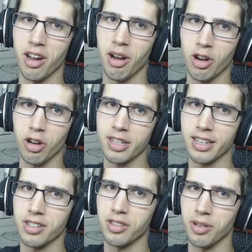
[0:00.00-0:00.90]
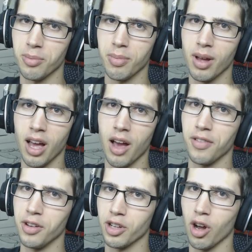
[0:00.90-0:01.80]
I know I contacted them a
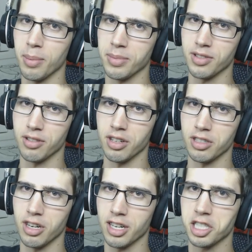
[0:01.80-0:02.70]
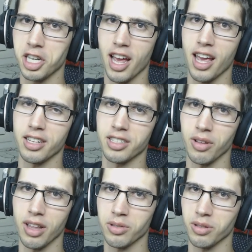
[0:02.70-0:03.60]
few times for an address change and
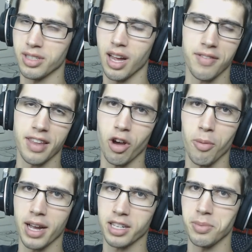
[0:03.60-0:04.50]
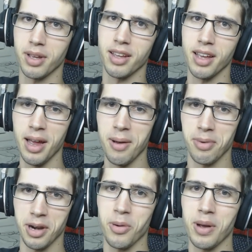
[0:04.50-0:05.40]
all that sort of stuff, and they got back to me
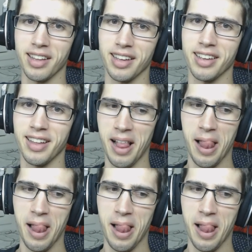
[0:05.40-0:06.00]
pretty quickly.